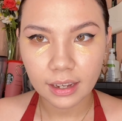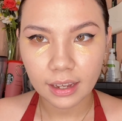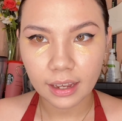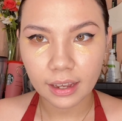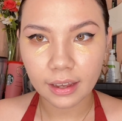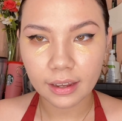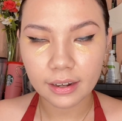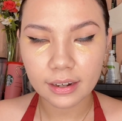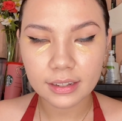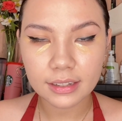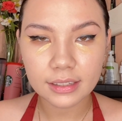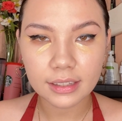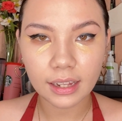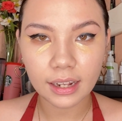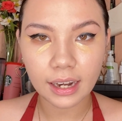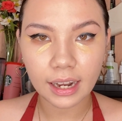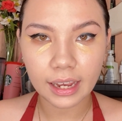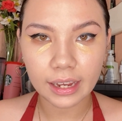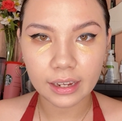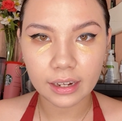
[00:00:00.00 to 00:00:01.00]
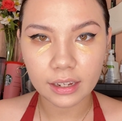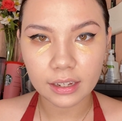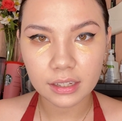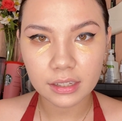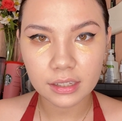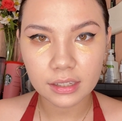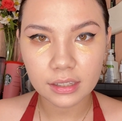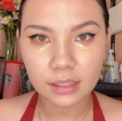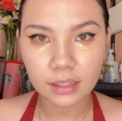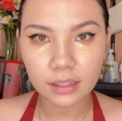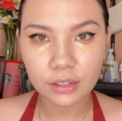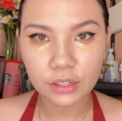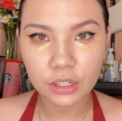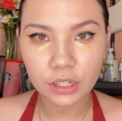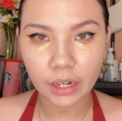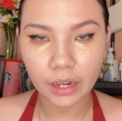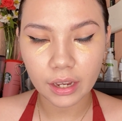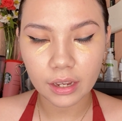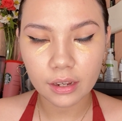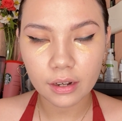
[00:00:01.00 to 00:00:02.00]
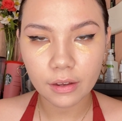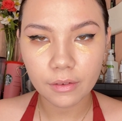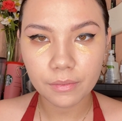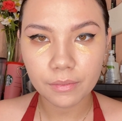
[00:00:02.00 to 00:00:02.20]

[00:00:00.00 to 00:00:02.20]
And this is the lightest shade.